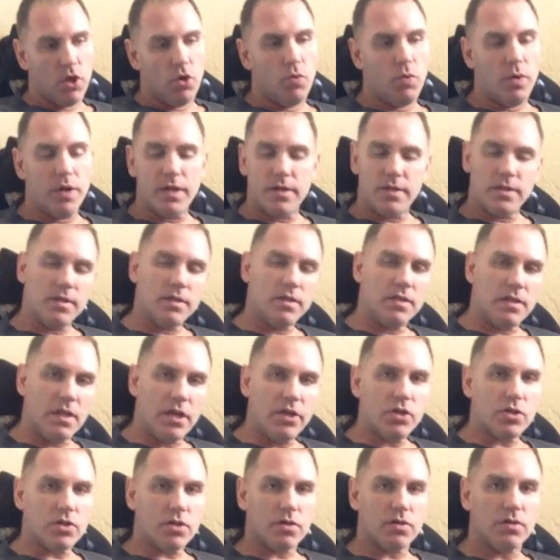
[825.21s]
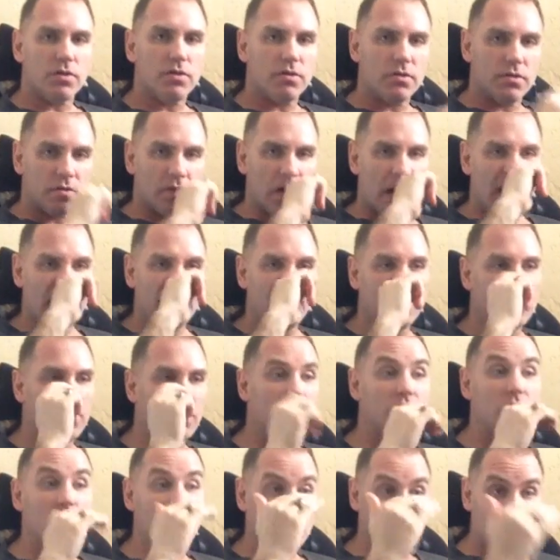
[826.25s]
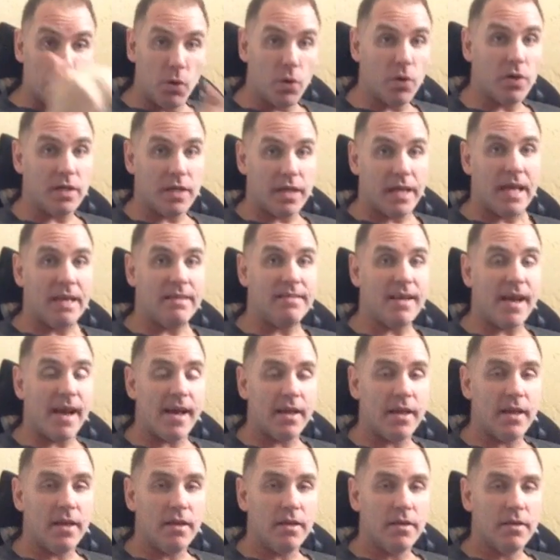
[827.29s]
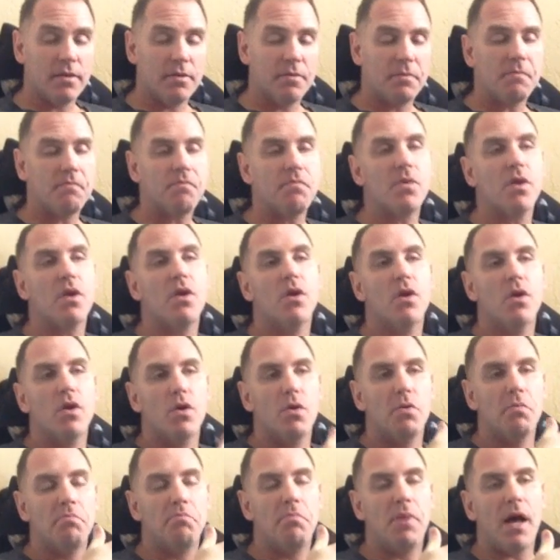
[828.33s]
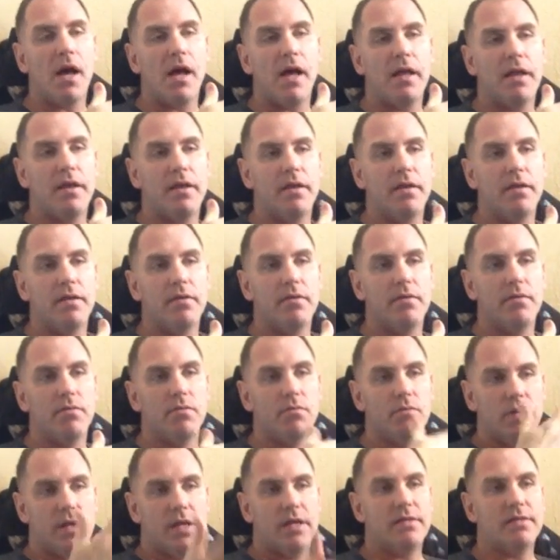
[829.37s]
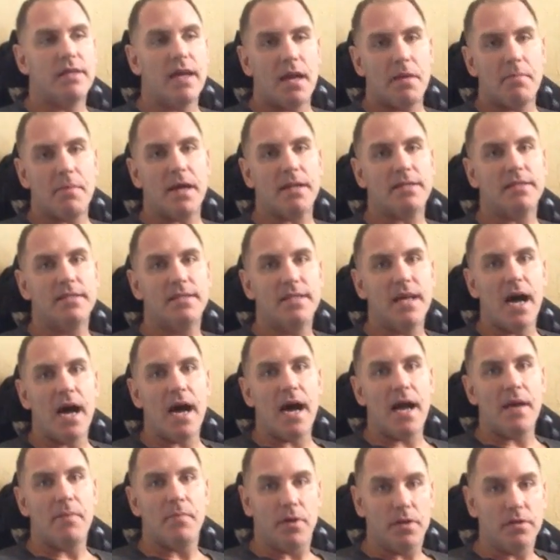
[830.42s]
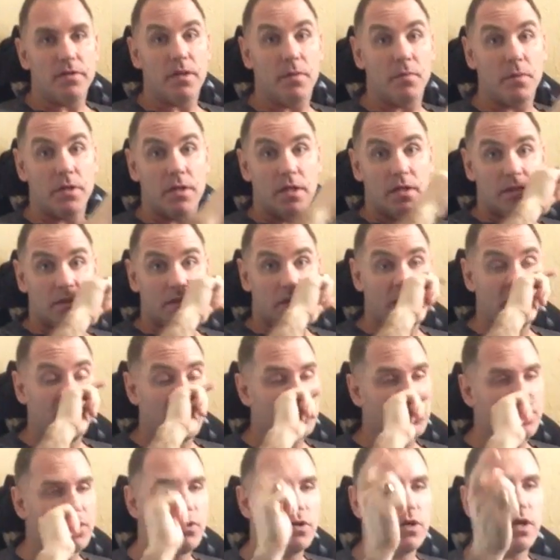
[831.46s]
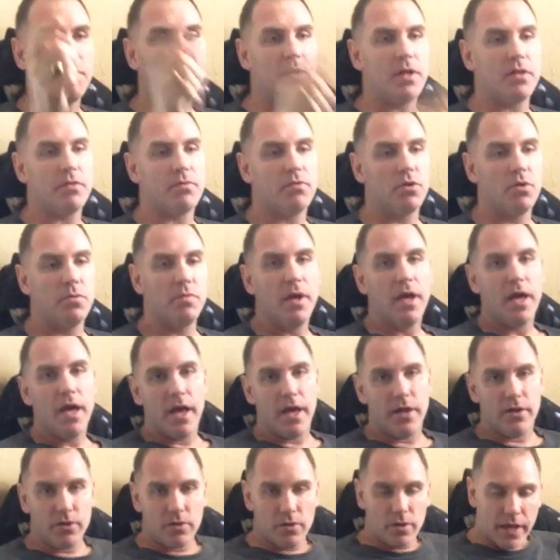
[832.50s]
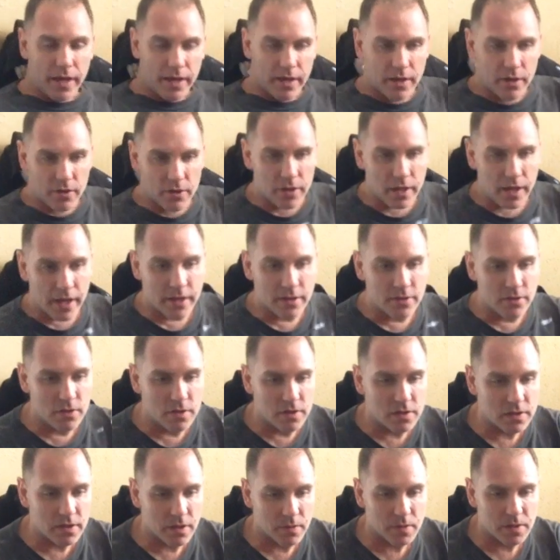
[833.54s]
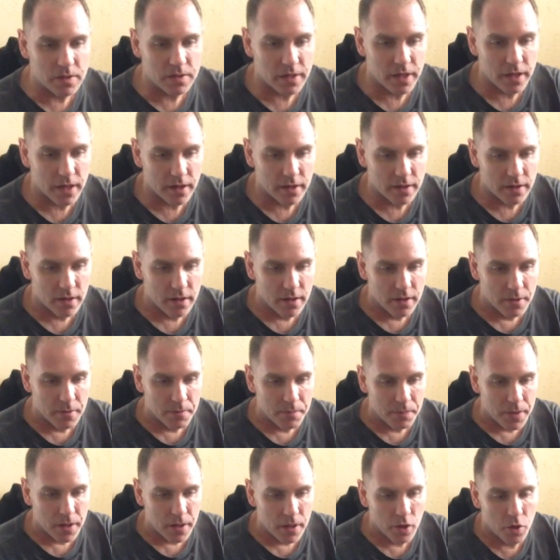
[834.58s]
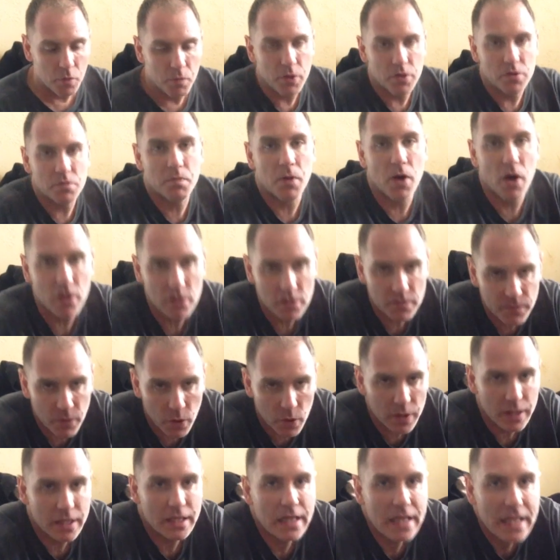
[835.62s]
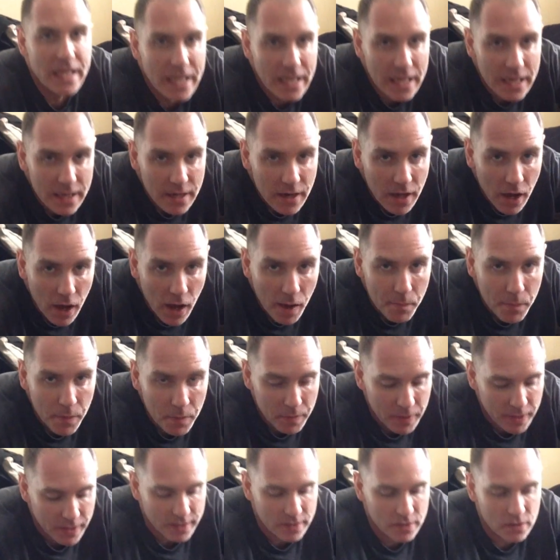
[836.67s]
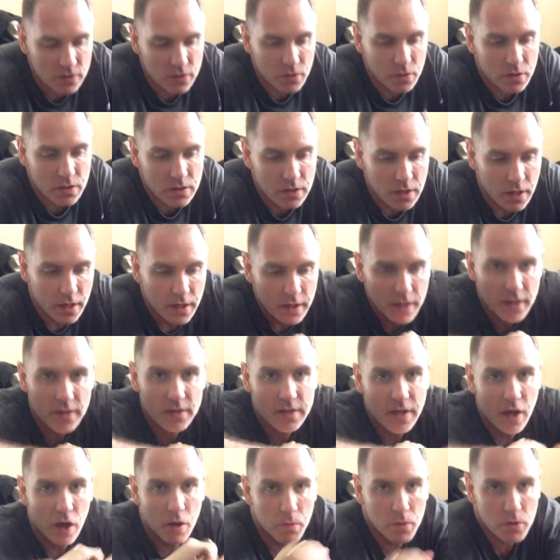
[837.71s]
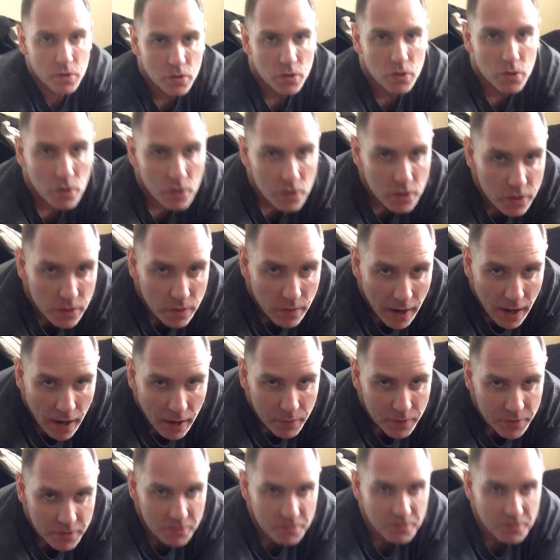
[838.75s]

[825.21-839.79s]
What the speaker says: When it's the seizures, Sox knows it's important to get Daddy, but he's not about to die, but someone needs to know. So he'll come in the other room and he'll do this thing where he'll put his paws forward and lean up at me like this, so his elbows are towards the ground with his